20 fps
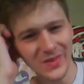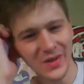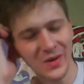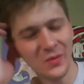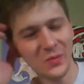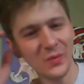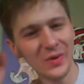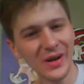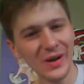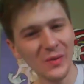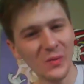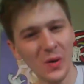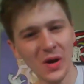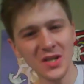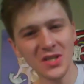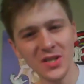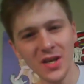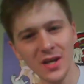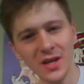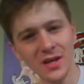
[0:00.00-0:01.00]
When I
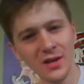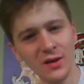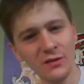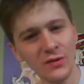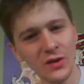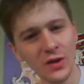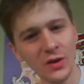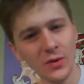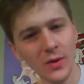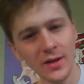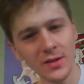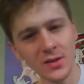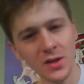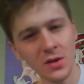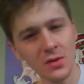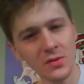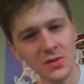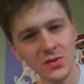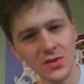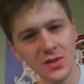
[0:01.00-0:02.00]
watch that interview, I
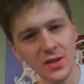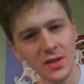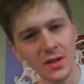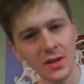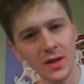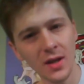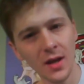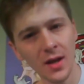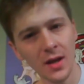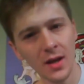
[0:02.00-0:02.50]
don't see